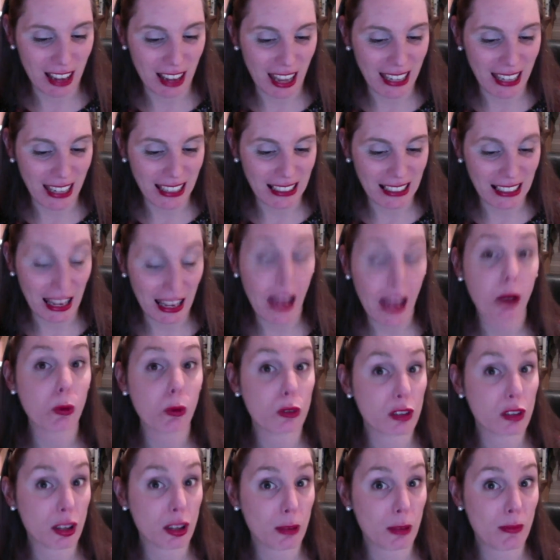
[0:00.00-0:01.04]
in
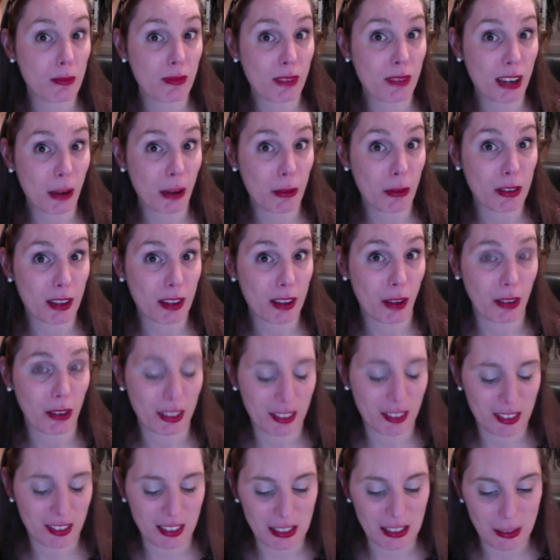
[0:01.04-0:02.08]
Elton when I was going
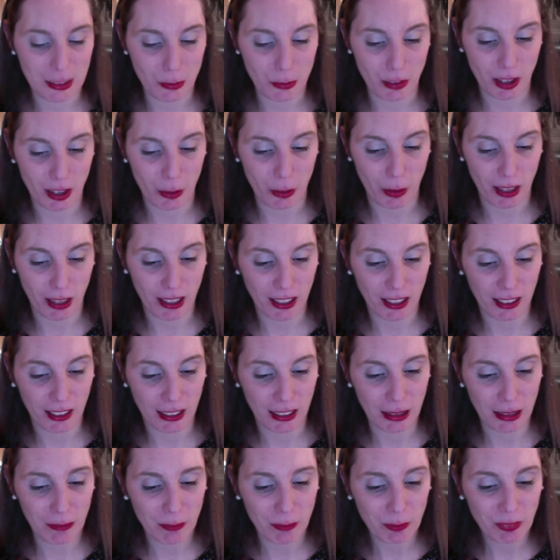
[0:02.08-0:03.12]
to see Spring
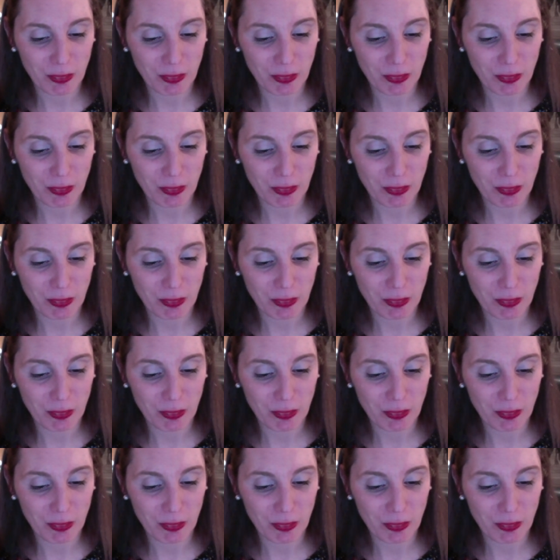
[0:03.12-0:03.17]
Awakening.